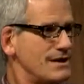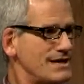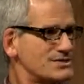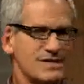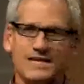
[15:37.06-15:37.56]

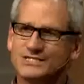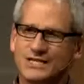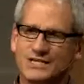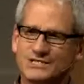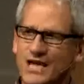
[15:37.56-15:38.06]
It's, it's,
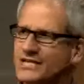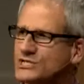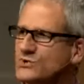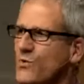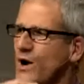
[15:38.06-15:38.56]
it's not
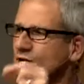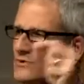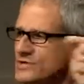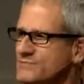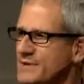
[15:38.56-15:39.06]
just
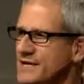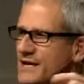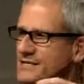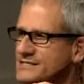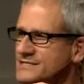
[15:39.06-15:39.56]
wondrous
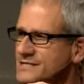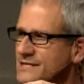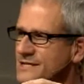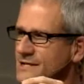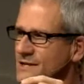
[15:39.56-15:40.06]
because
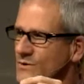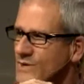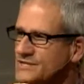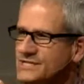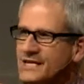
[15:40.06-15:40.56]

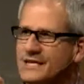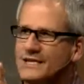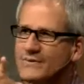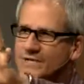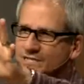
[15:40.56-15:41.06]
we
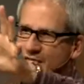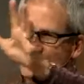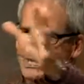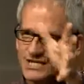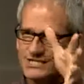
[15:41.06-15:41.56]
see, we see
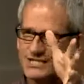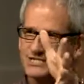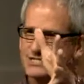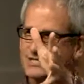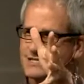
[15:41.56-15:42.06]

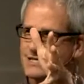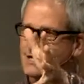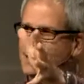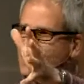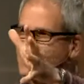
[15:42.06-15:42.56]
Jesus
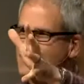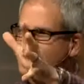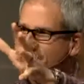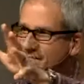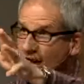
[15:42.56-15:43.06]

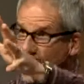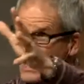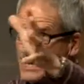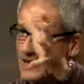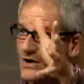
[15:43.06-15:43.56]

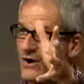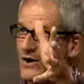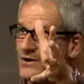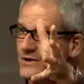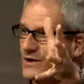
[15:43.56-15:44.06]
dying
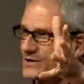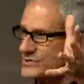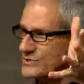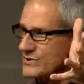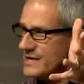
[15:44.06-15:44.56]
on, on a
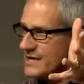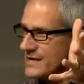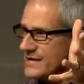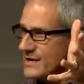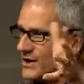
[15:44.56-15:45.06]
tree,
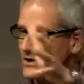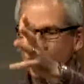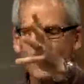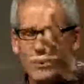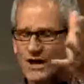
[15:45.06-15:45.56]
on a
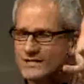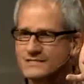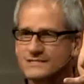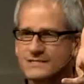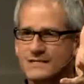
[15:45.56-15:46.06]
cross.